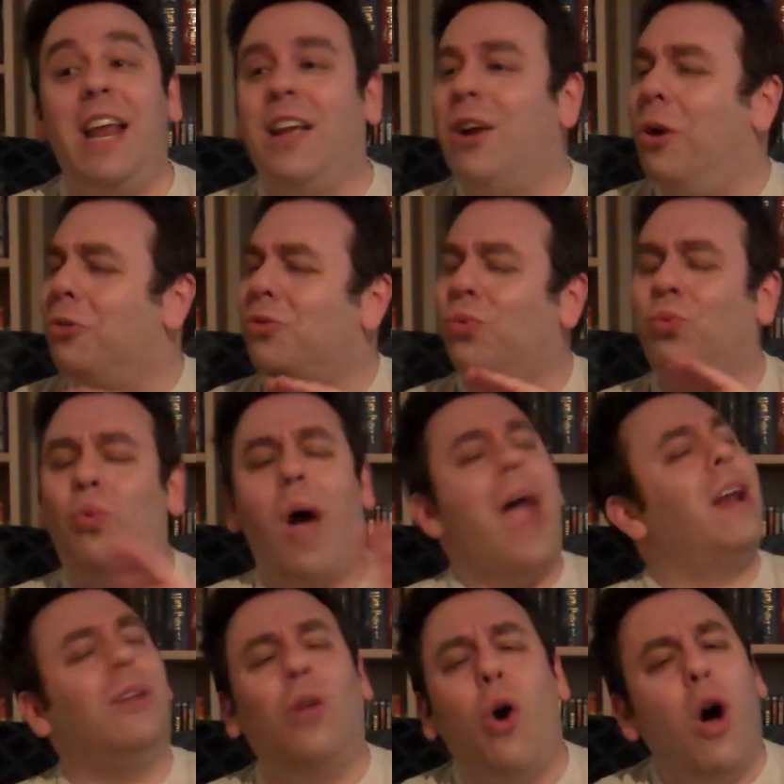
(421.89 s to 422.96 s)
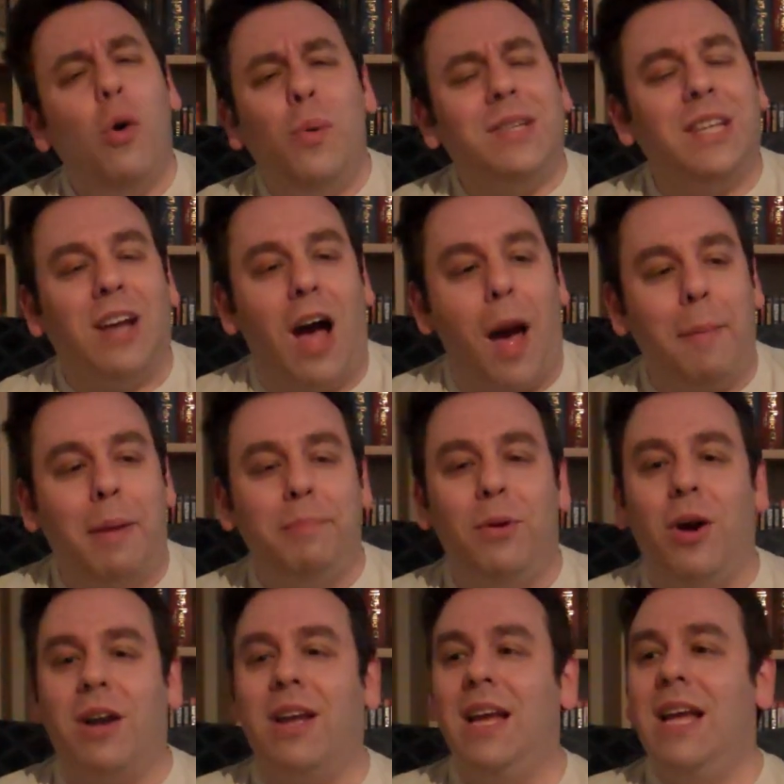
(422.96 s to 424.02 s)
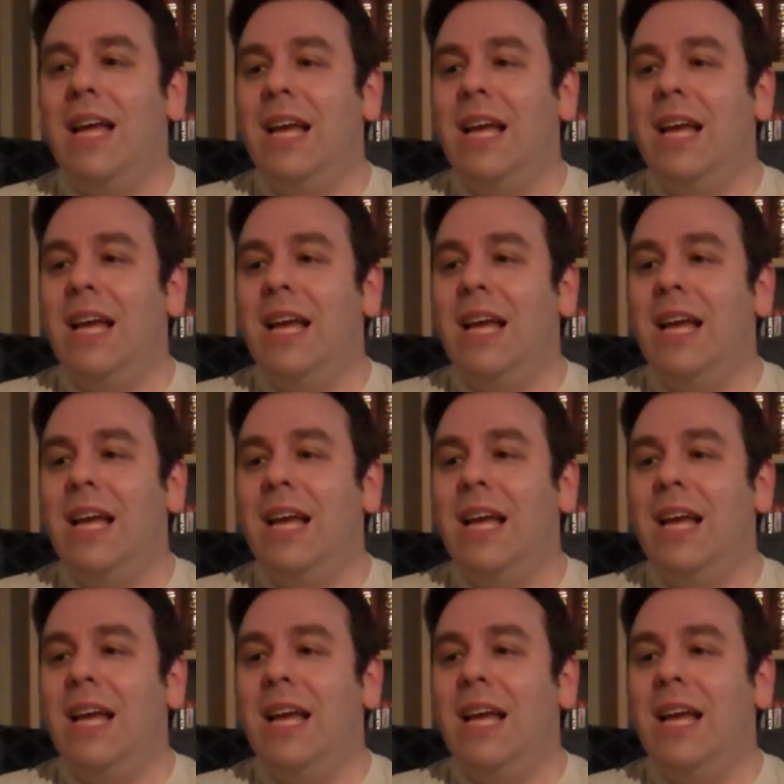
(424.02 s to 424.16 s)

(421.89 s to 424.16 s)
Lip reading: It goes right along with the comic book.